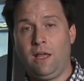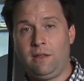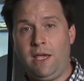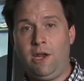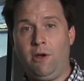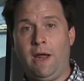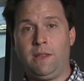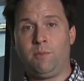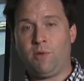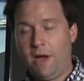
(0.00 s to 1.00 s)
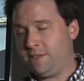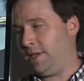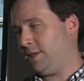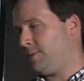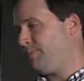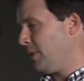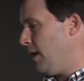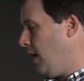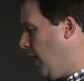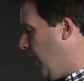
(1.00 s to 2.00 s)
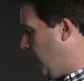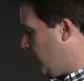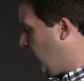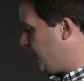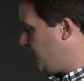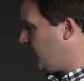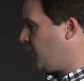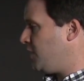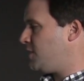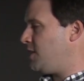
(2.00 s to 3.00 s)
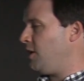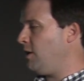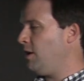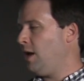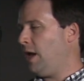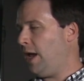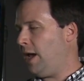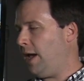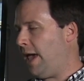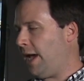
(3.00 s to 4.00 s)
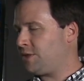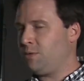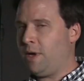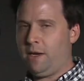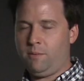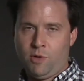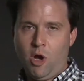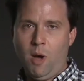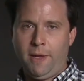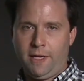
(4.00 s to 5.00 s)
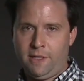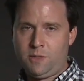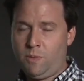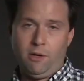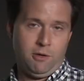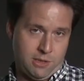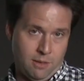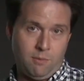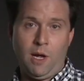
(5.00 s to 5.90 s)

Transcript: later down the process. you also could consider a, a X-Rite probe like this one or just a,